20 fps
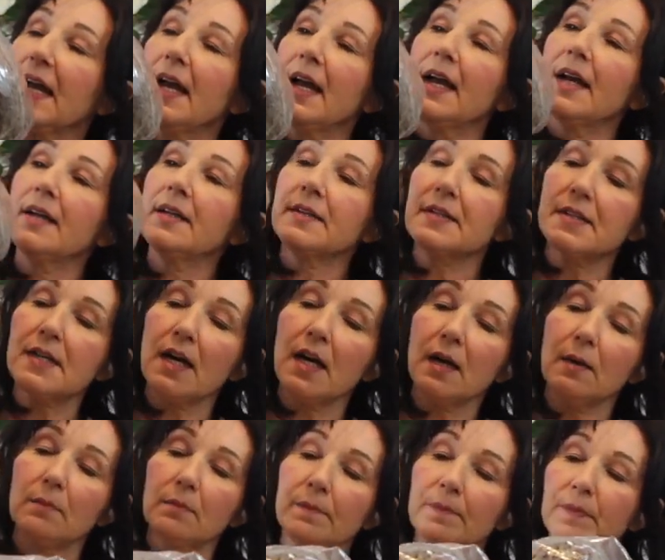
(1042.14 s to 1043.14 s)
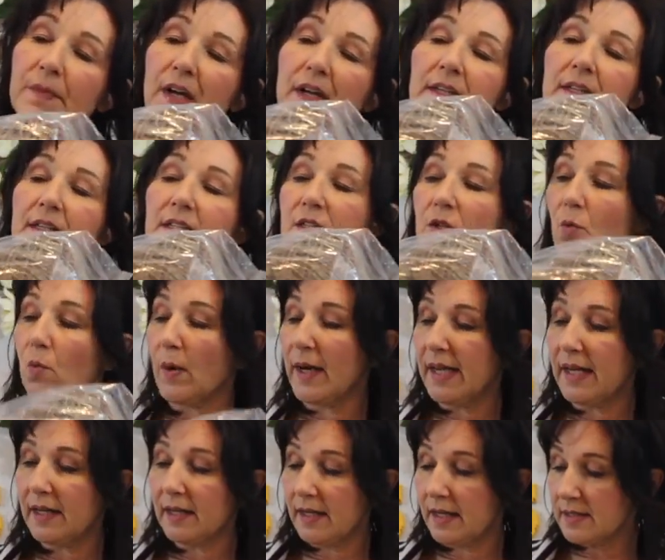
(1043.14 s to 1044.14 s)
and I need to
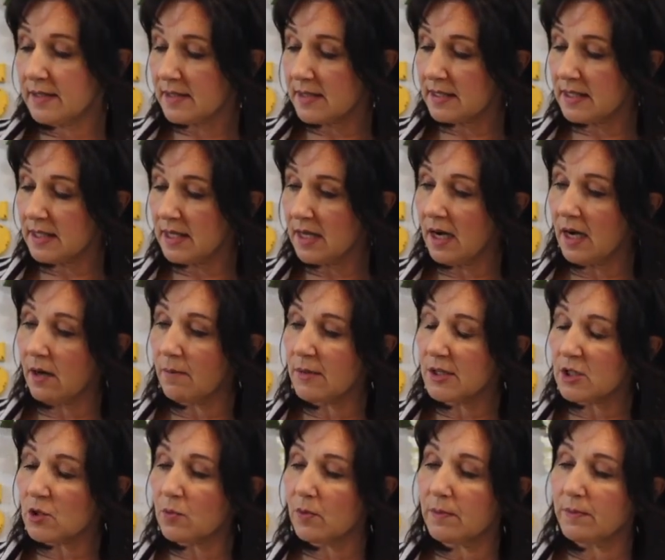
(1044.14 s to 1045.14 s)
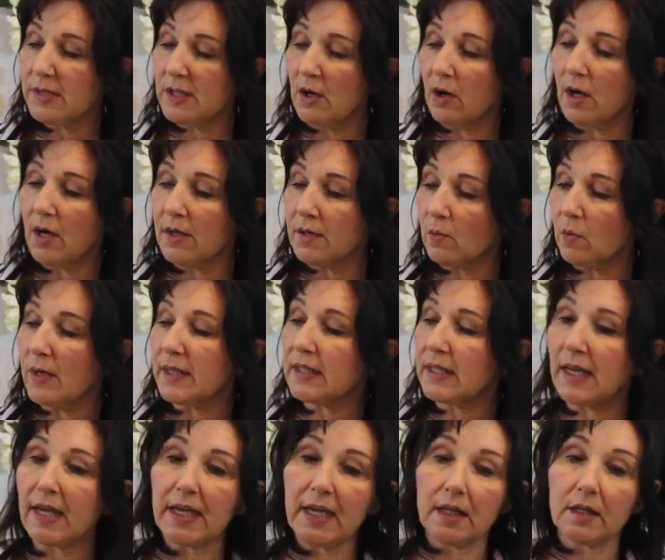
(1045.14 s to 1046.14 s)
weigh it and see how much would be on
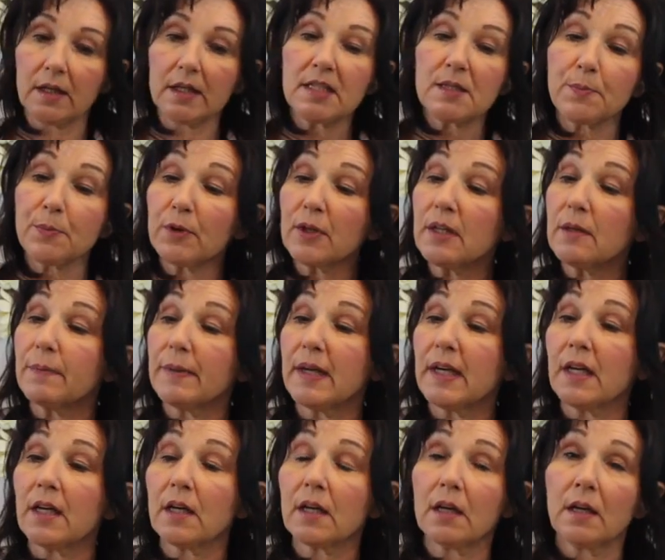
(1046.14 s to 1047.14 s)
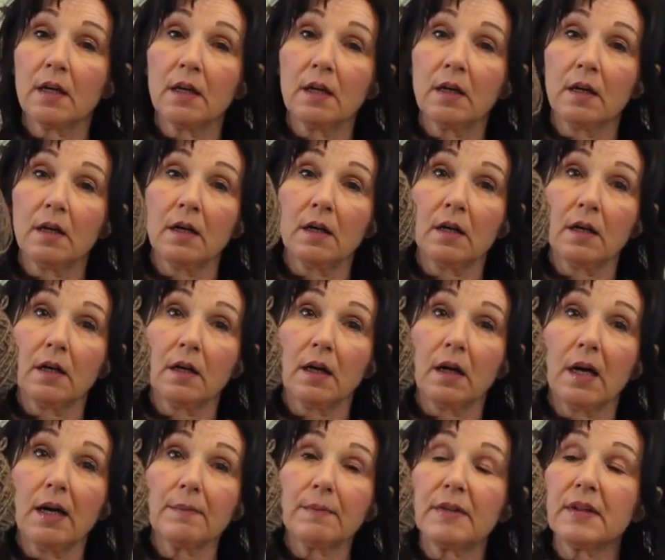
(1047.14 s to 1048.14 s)
one cake. It's pretty big.
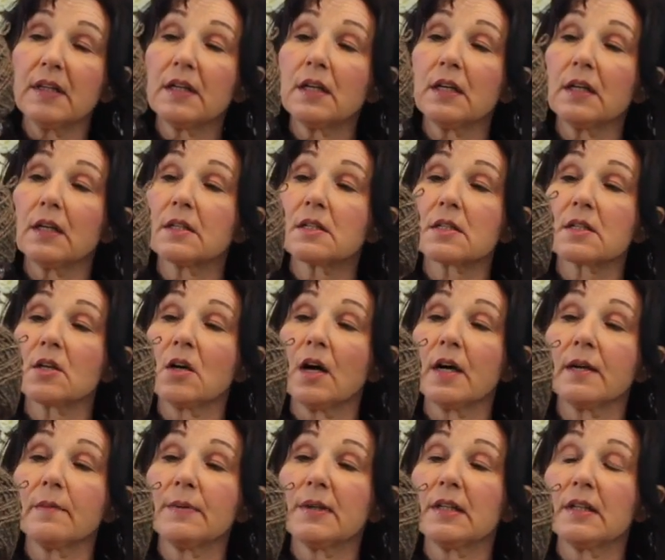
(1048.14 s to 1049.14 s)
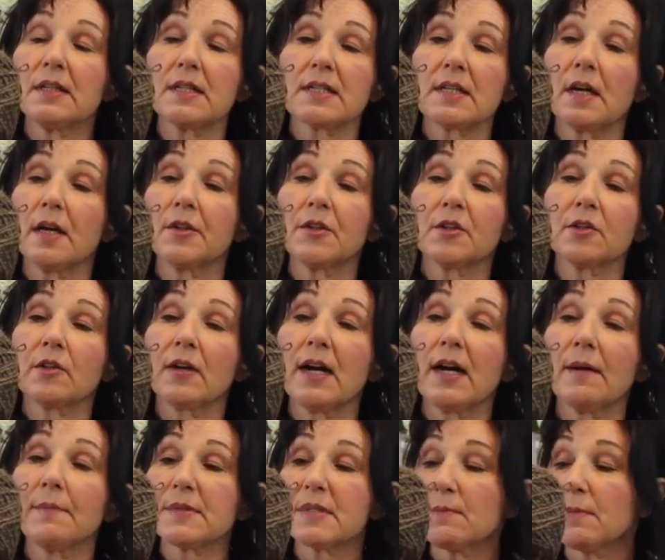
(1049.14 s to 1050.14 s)
I'm thinking it's got to be at least 100
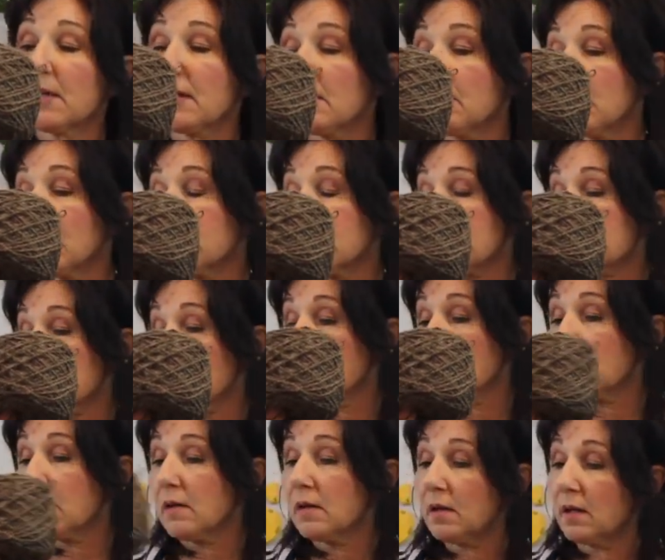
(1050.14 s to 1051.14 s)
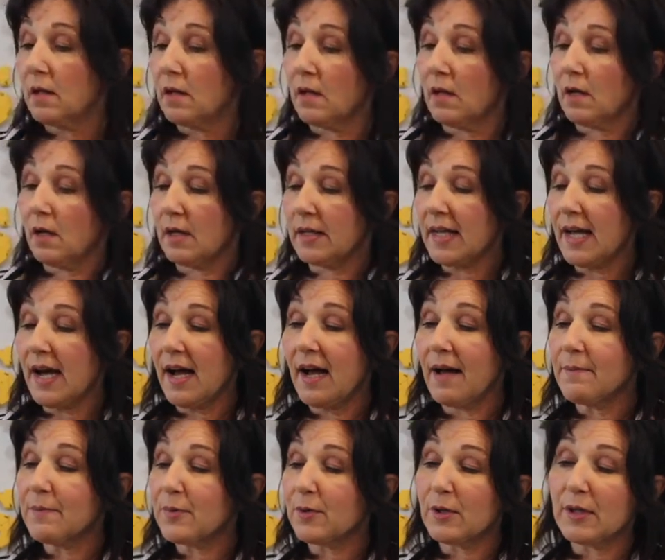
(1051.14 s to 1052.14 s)
grams minimum. So yeah,
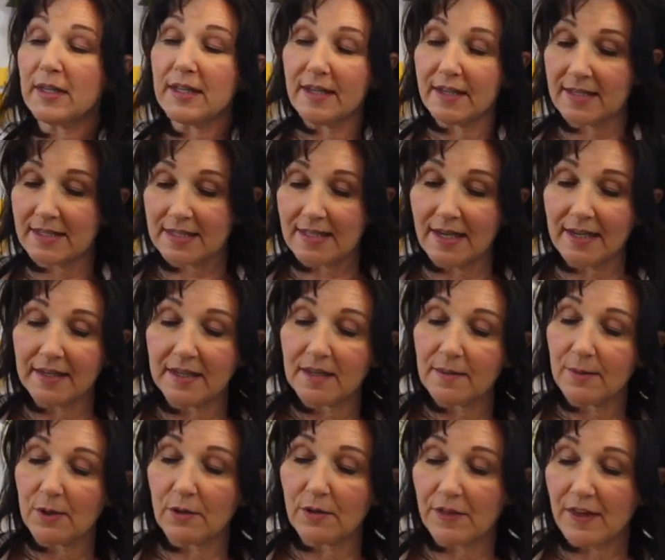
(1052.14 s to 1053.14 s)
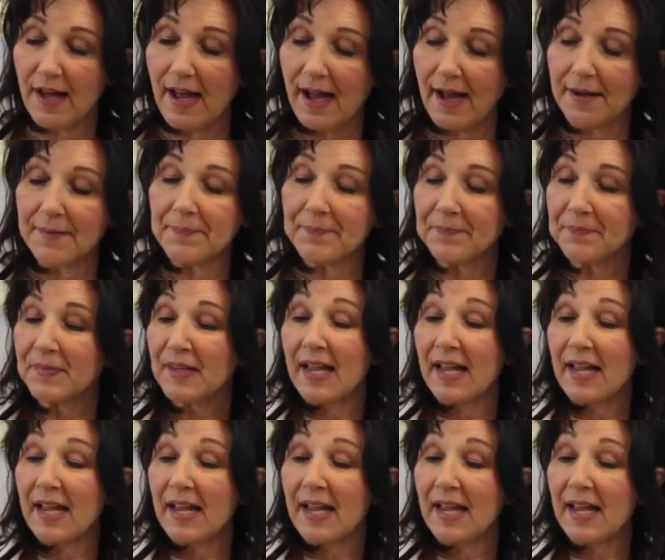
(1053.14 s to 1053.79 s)
I'm pretty excited about that.